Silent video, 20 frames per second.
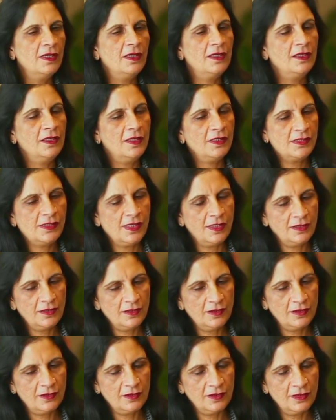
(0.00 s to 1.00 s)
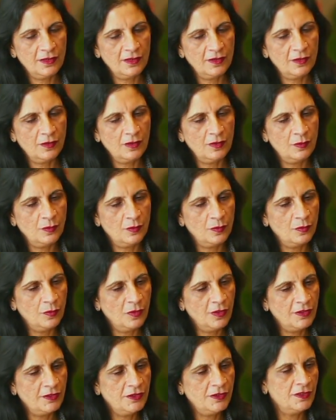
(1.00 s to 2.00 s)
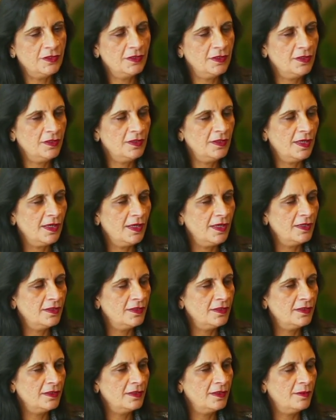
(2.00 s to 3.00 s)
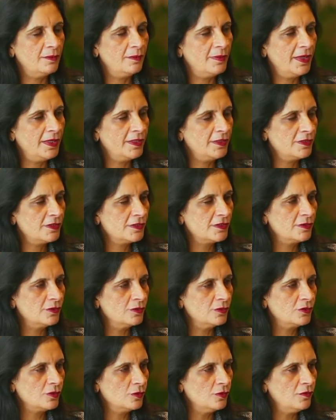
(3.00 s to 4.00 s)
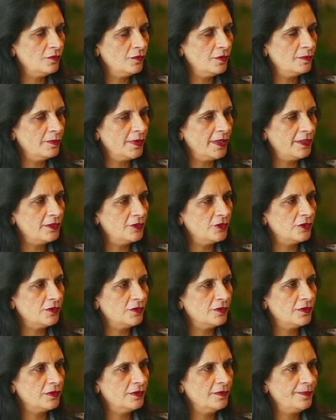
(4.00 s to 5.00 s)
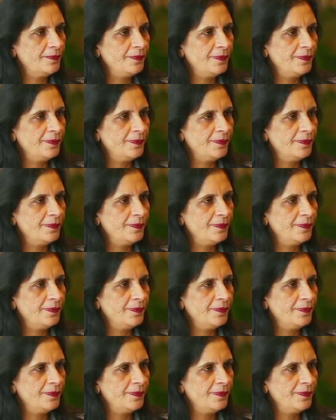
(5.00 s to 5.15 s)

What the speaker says: And I started volunteering at a blind school for blind children.